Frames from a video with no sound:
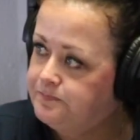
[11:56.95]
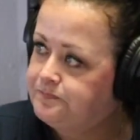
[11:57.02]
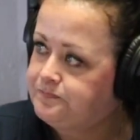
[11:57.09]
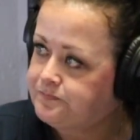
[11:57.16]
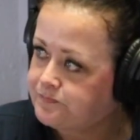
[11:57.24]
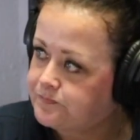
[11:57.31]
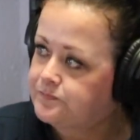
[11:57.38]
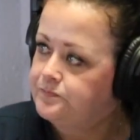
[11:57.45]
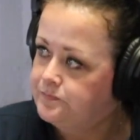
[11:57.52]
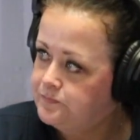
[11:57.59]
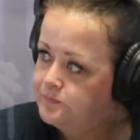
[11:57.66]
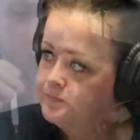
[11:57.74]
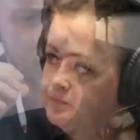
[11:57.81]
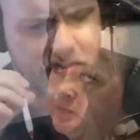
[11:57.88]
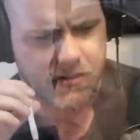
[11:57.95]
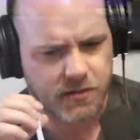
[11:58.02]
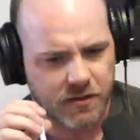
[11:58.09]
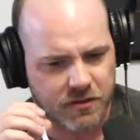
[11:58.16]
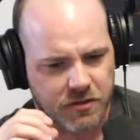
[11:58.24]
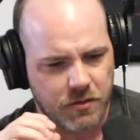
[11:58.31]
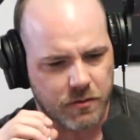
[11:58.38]
Yeah. You had mentioned
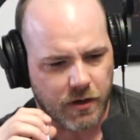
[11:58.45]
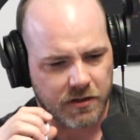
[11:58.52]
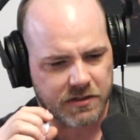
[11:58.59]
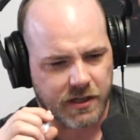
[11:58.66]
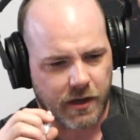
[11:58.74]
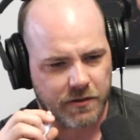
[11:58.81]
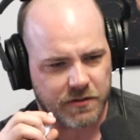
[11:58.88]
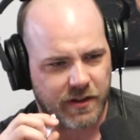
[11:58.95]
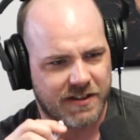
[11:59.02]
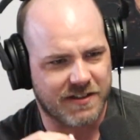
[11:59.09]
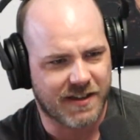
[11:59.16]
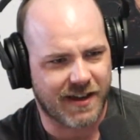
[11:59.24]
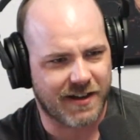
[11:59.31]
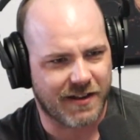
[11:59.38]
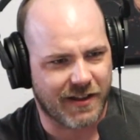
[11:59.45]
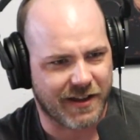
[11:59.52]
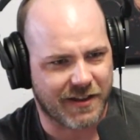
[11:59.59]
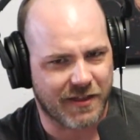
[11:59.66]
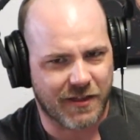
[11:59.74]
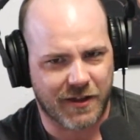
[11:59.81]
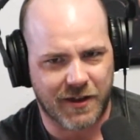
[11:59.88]
the Student Arts Council. That's kind of like
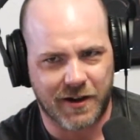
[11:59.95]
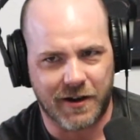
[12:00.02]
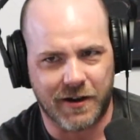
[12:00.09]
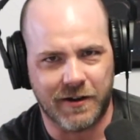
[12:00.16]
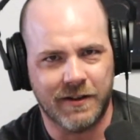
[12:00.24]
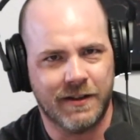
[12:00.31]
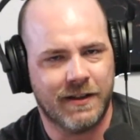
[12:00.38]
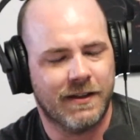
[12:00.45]
their